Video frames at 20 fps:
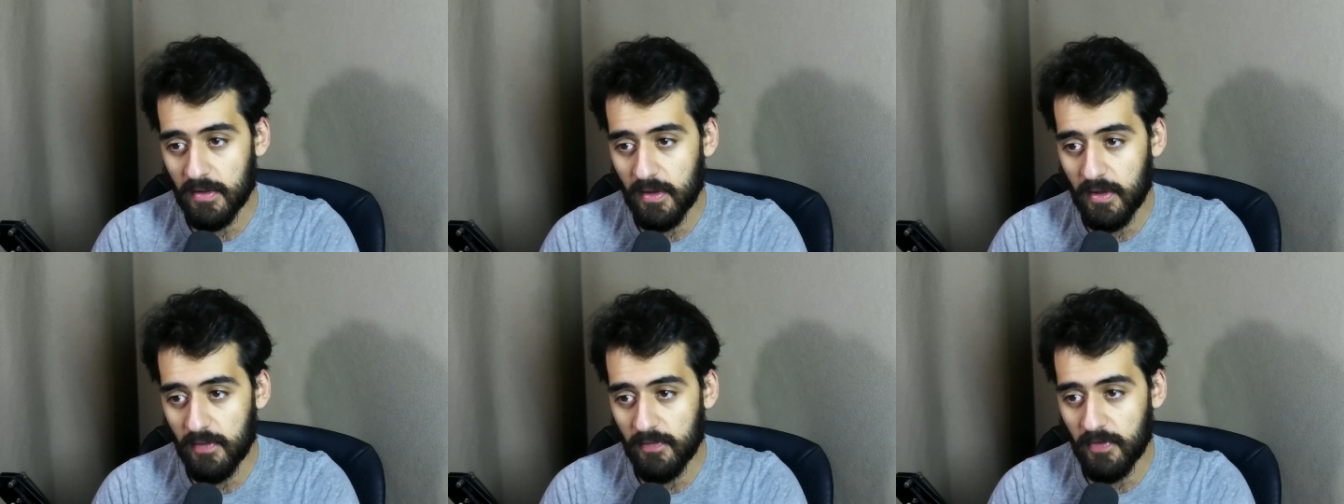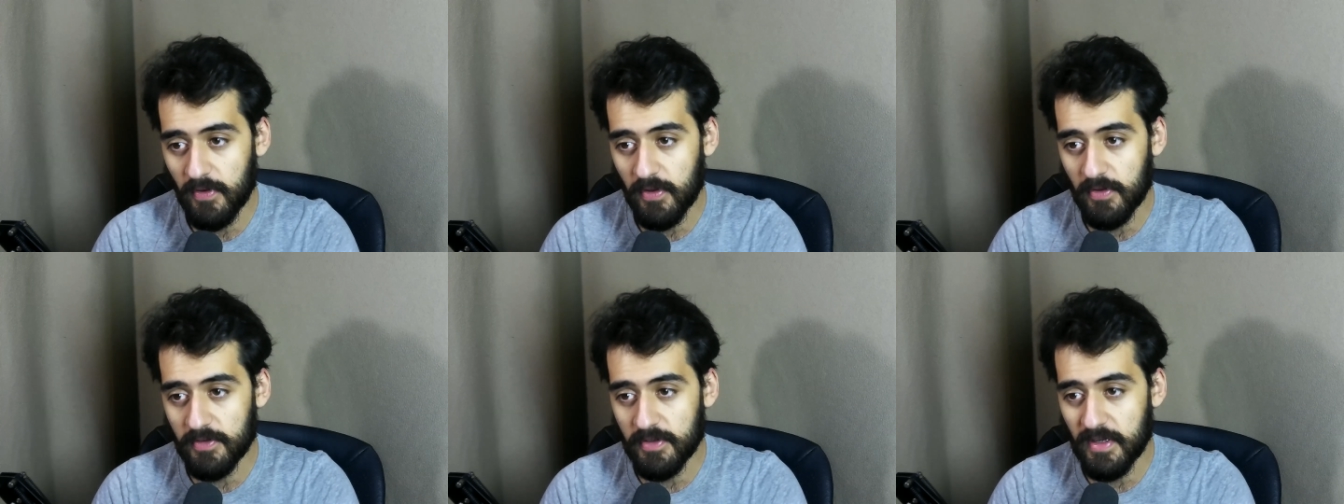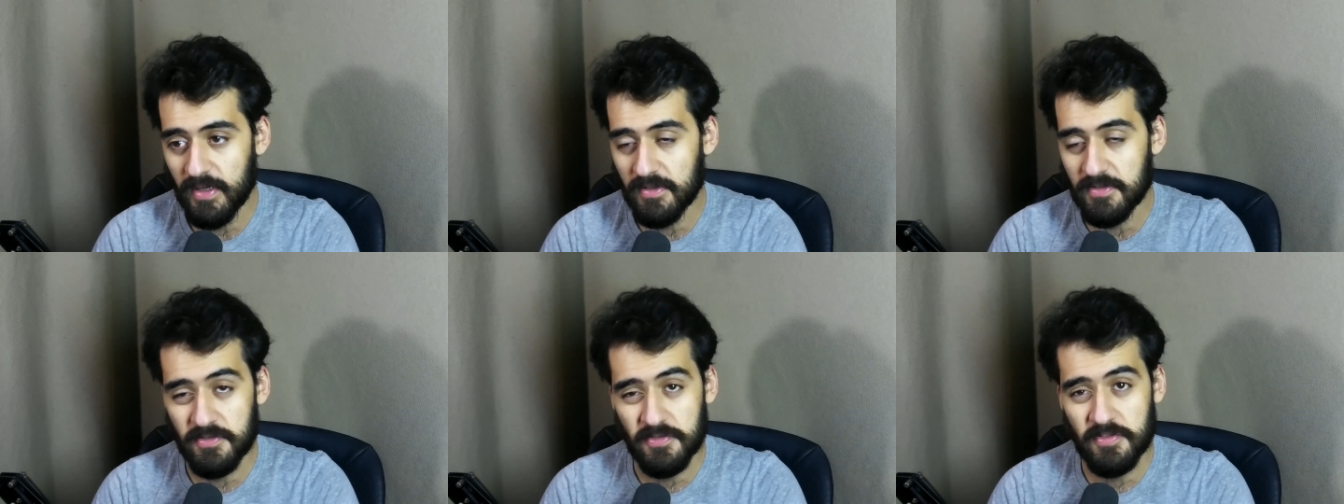of all
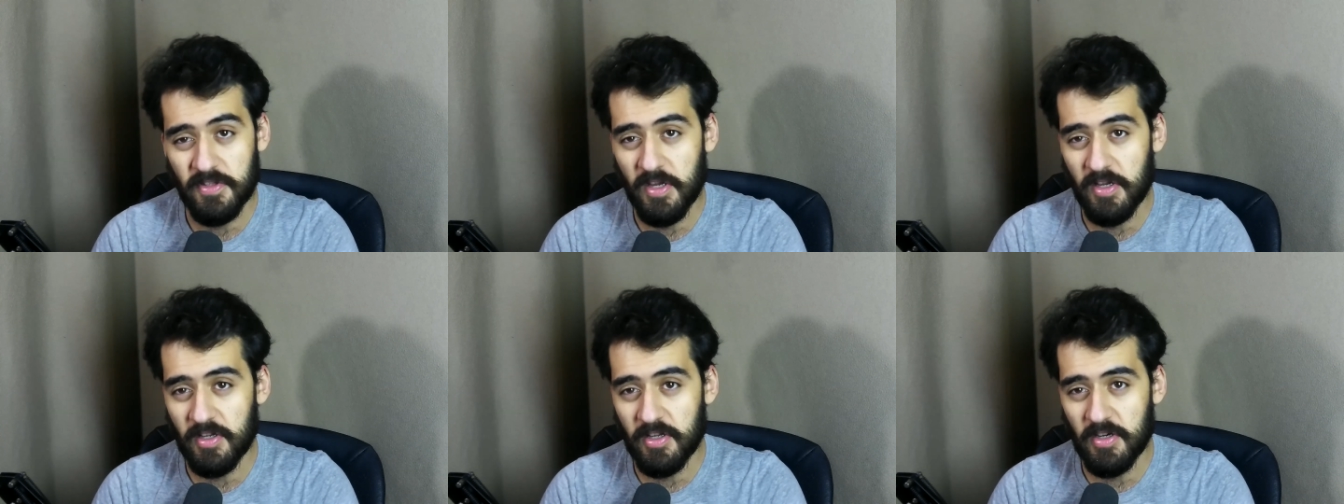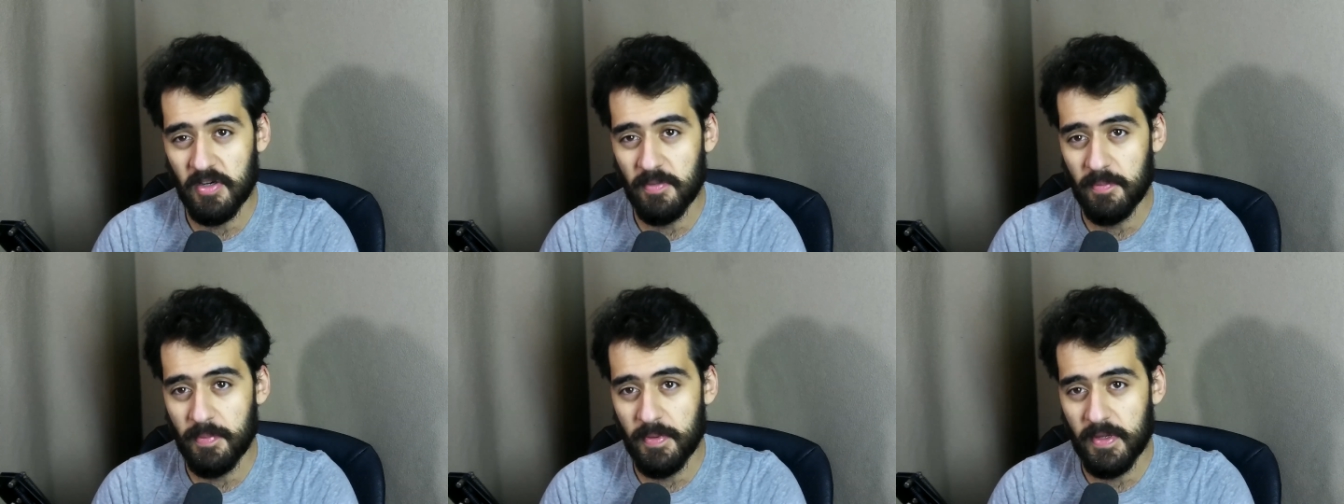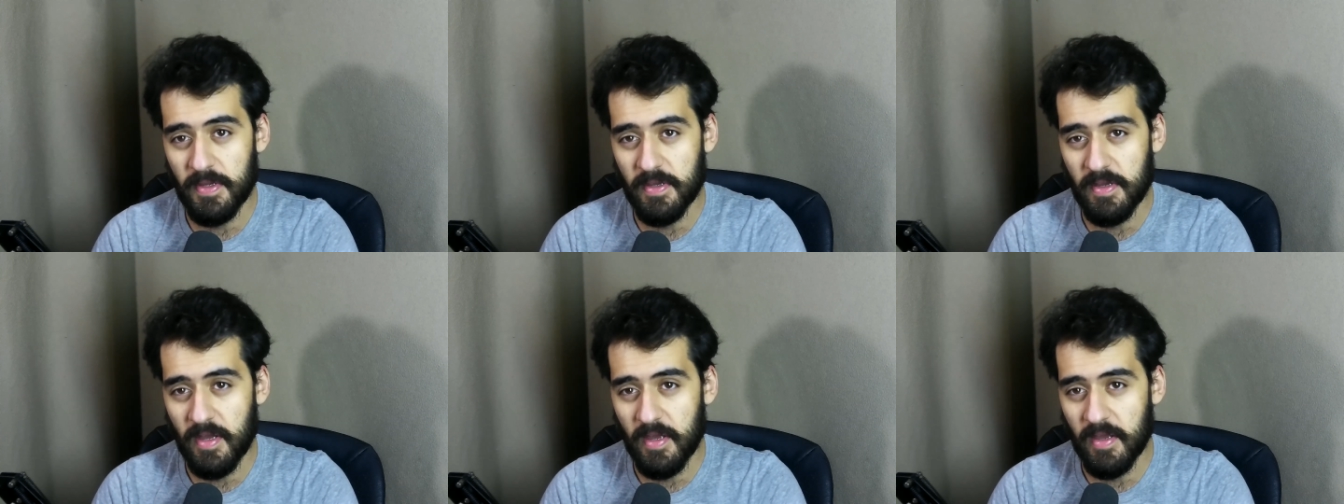days, there's not going to
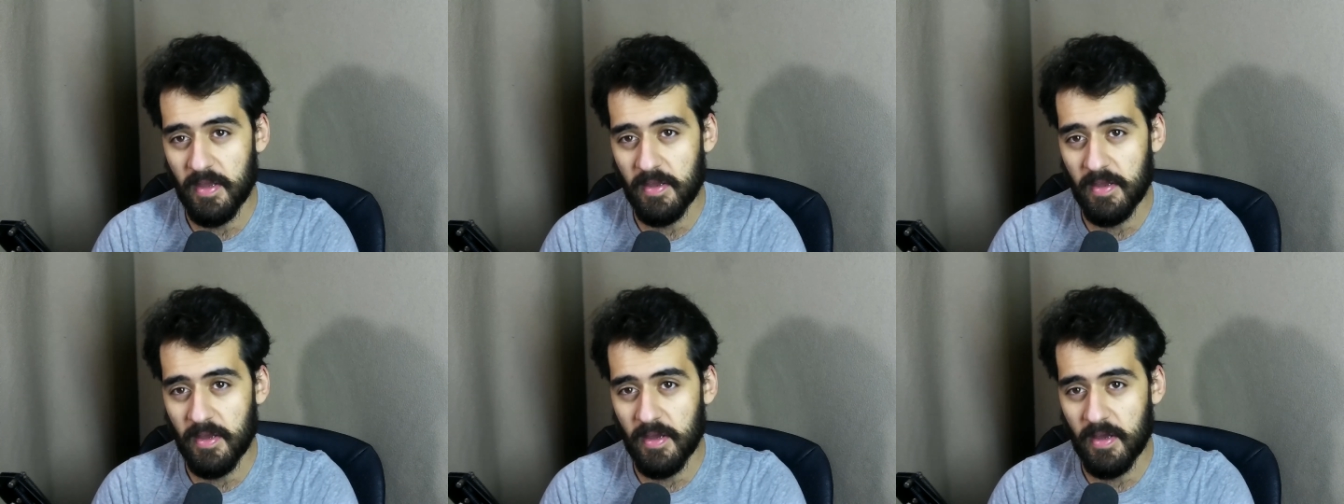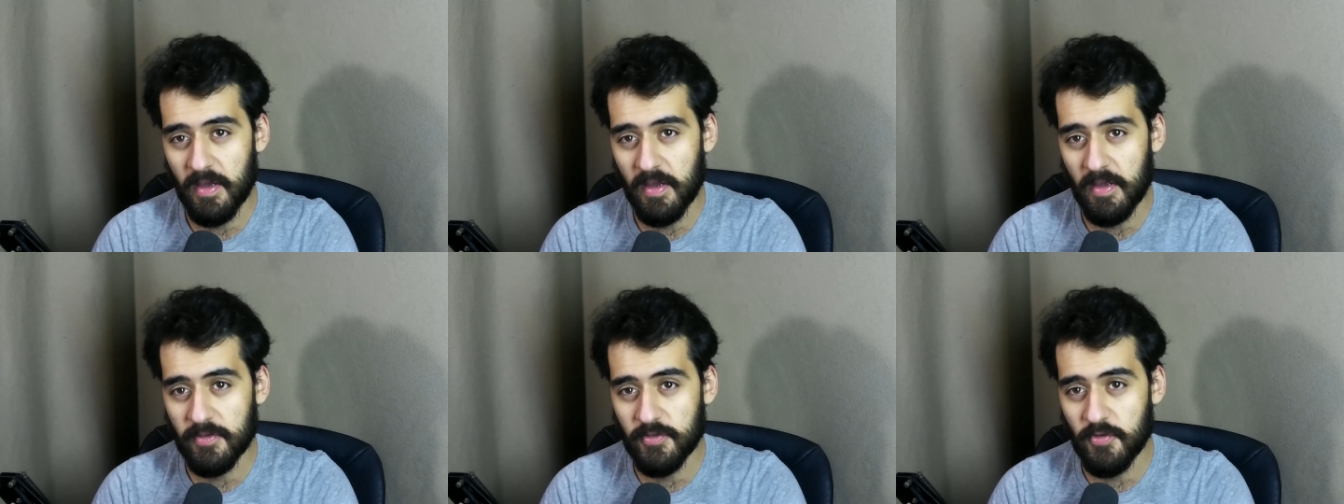be a uh,